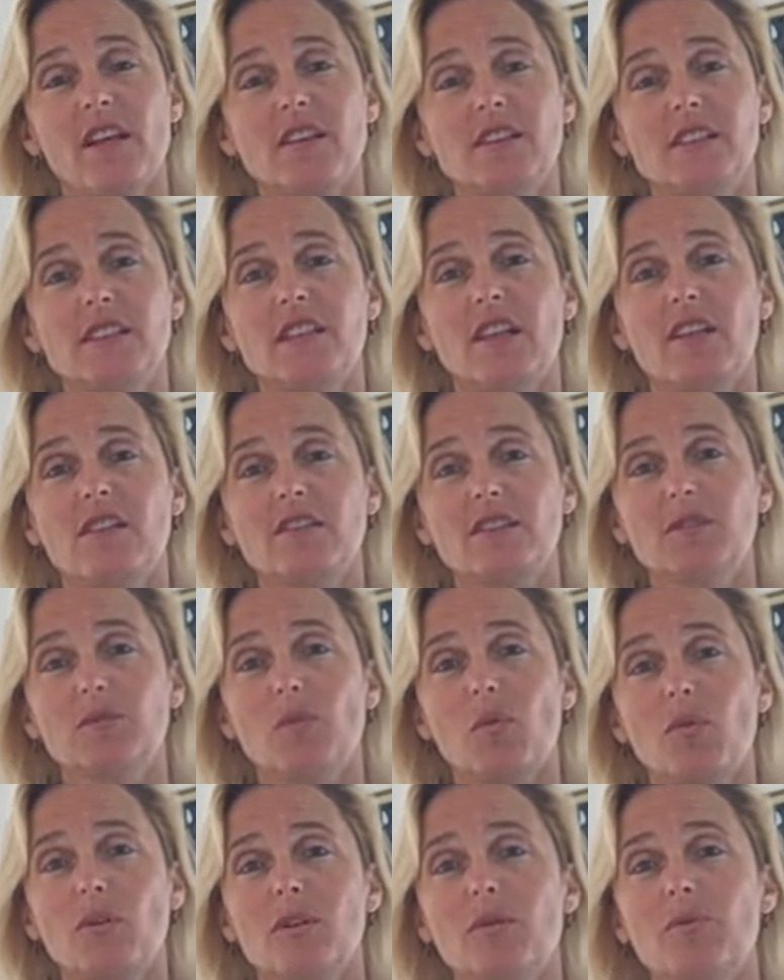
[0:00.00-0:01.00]
thousand dollars
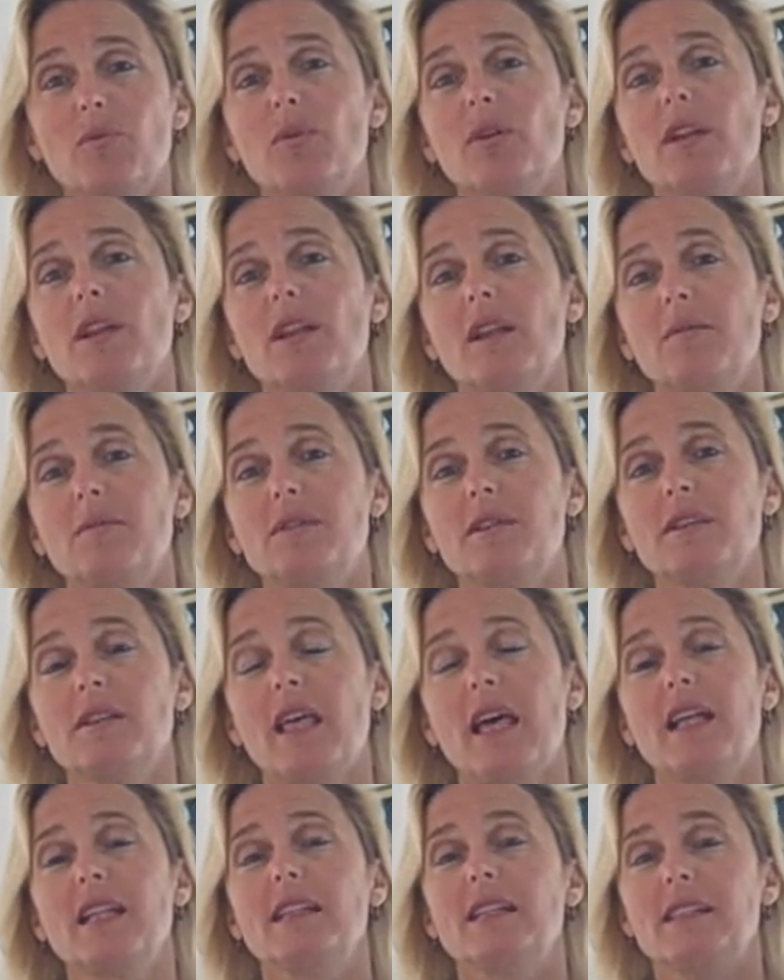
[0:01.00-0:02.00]
more to bring it up to
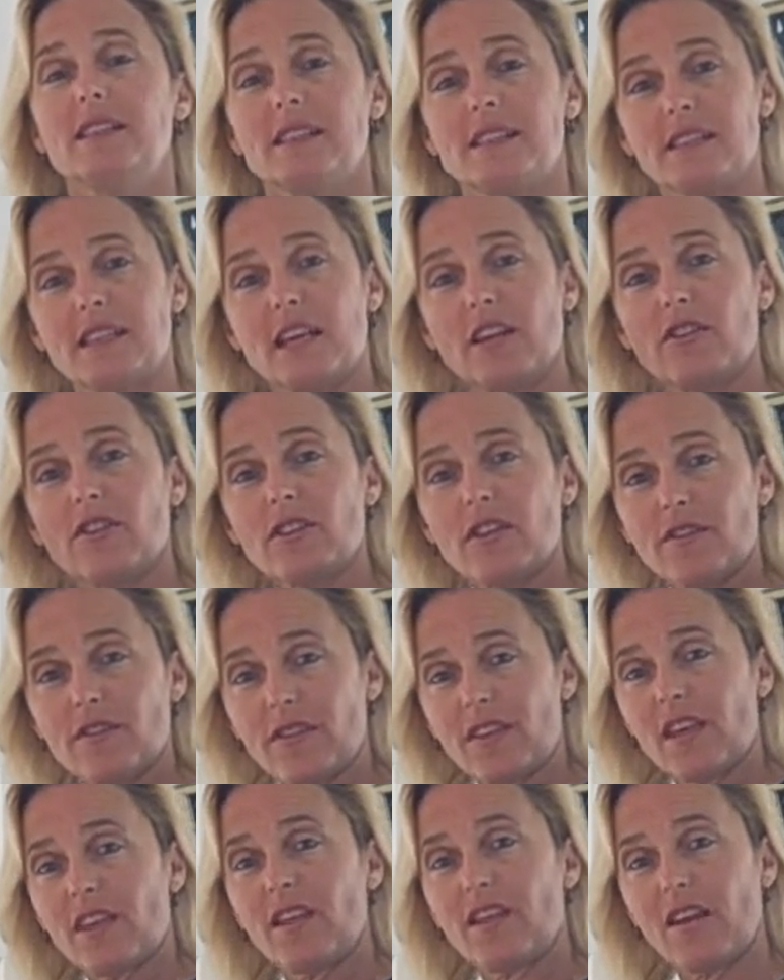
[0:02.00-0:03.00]
that standard of
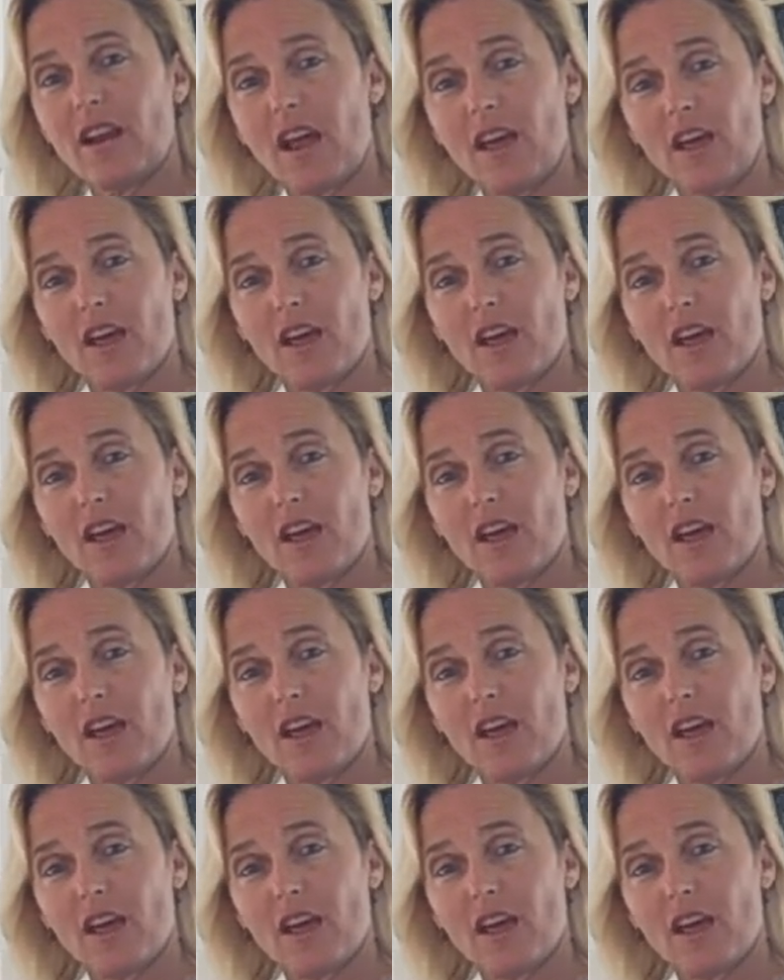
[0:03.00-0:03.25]
the other,